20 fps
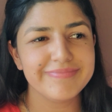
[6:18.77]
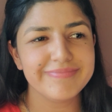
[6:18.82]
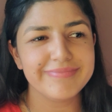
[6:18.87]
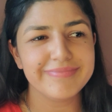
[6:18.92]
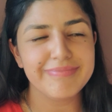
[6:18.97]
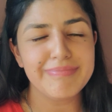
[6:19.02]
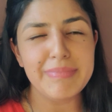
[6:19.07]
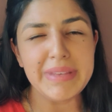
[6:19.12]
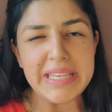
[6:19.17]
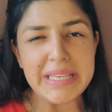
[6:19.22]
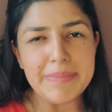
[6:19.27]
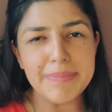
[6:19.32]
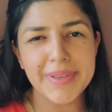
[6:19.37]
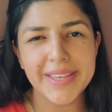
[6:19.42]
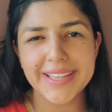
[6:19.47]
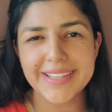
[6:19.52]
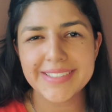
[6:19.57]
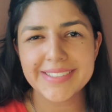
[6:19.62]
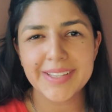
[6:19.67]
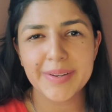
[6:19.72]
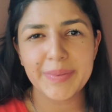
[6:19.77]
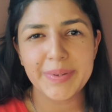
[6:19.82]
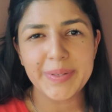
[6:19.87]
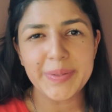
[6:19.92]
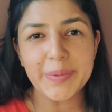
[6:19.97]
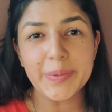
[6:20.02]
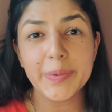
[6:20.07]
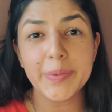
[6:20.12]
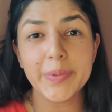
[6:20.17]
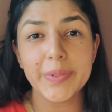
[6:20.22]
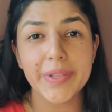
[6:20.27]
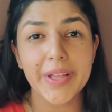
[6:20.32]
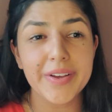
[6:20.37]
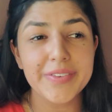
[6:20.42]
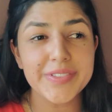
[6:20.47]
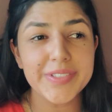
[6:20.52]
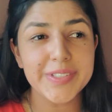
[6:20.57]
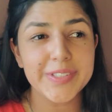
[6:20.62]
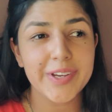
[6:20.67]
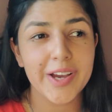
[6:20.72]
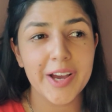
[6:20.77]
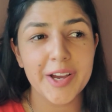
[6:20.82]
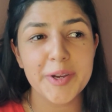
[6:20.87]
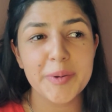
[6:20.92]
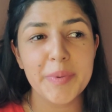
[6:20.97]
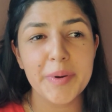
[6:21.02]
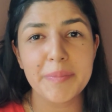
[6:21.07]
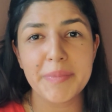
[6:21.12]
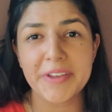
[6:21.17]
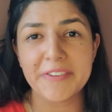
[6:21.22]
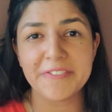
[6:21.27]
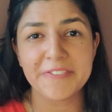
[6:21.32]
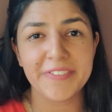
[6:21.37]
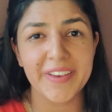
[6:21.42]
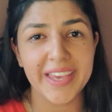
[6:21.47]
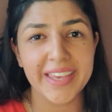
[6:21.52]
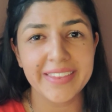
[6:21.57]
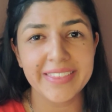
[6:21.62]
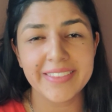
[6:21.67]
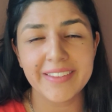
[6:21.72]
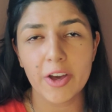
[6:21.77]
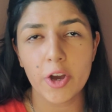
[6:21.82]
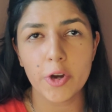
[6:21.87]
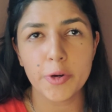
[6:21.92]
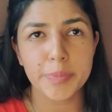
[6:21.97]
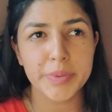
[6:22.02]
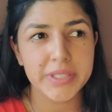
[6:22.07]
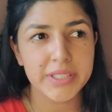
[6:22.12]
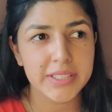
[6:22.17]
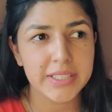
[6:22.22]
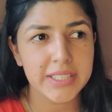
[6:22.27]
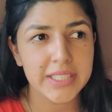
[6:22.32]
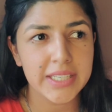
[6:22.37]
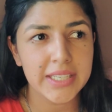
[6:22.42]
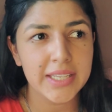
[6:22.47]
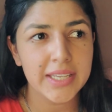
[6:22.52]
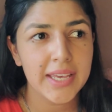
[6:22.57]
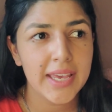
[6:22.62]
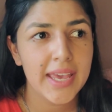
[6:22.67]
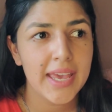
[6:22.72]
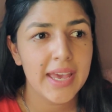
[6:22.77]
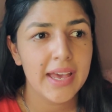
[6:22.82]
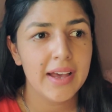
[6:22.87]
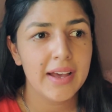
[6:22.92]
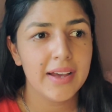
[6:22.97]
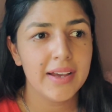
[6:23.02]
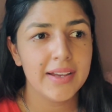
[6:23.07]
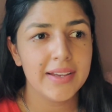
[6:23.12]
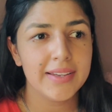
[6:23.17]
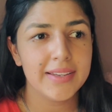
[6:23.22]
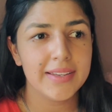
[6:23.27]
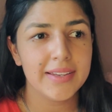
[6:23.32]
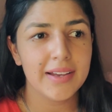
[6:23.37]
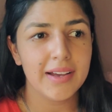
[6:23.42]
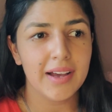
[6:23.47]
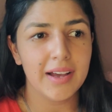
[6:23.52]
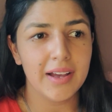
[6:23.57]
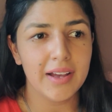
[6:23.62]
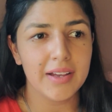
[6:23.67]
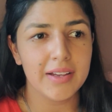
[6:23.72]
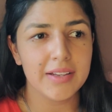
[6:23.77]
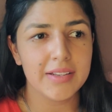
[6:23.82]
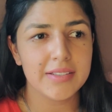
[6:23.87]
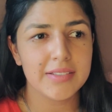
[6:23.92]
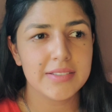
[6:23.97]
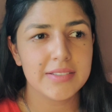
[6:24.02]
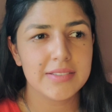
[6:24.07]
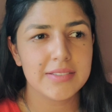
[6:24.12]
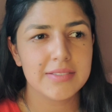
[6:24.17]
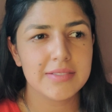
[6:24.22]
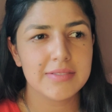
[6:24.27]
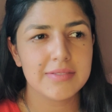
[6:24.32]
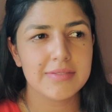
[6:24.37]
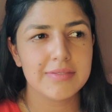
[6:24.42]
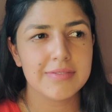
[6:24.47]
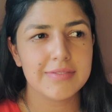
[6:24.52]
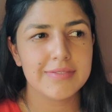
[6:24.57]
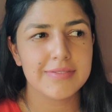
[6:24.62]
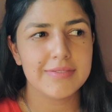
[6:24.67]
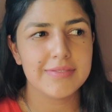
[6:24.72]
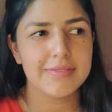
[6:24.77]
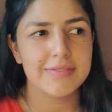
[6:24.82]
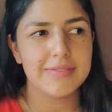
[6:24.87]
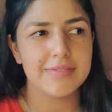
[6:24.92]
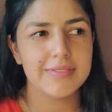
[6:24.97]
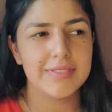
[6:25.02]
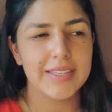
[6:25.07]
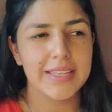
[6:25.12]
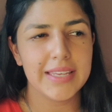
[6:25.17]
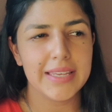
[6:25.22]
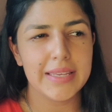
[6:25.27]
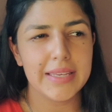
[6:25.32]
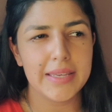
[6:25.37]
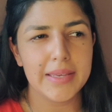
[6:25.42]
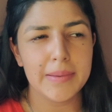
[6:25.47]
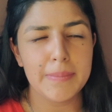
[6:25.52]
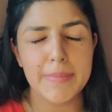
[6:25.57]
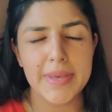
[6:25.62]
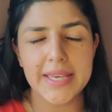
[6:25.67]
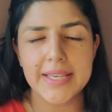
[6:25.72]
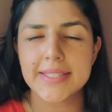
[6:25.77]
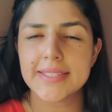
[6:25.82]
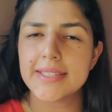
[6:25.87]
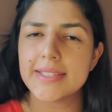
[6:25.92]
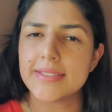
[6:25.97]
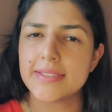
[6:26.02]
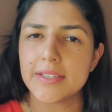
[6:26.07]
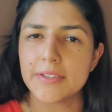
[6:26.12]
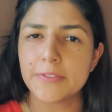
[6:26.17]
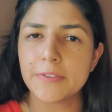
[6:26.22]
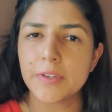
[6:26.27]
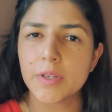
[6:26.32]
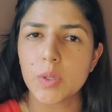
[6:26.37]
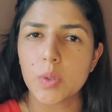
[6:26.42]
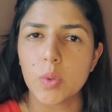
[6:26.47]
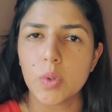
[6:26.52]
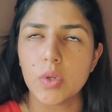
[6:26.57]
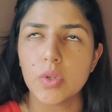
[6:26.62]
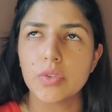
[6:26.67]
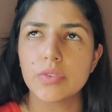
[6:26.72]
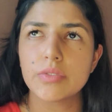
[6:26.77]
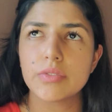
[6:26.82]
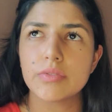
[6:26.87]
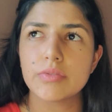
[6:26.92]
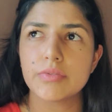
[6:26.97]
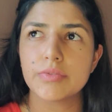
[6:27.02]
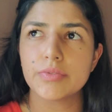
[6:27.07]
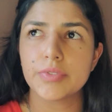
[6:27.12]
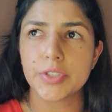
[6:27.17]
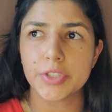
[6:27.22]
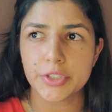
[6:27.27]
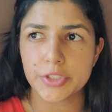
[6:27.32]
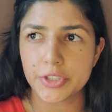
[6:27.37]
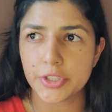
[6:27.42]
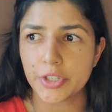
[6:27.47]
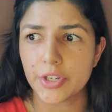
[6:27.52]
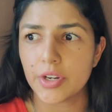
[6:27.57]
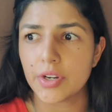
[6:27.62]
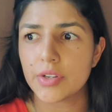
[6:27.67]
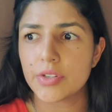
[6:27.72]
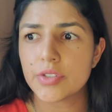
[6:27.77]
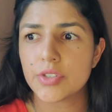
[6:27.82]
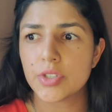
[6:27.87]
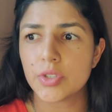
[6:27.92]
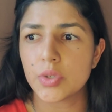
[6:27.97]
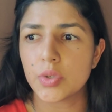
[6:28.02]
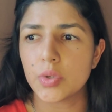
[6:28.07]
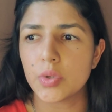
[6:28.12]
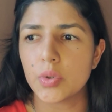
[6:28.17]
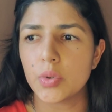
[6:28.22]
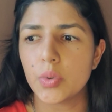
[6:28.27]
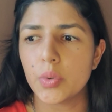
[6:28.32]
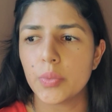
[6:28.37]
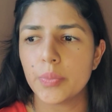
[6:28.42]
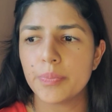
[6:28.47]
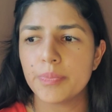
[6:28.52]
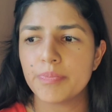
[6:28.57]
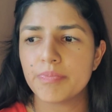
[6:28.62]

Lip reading: me being someone who loves to talk about my faith openly, it makes it difficult for sure to,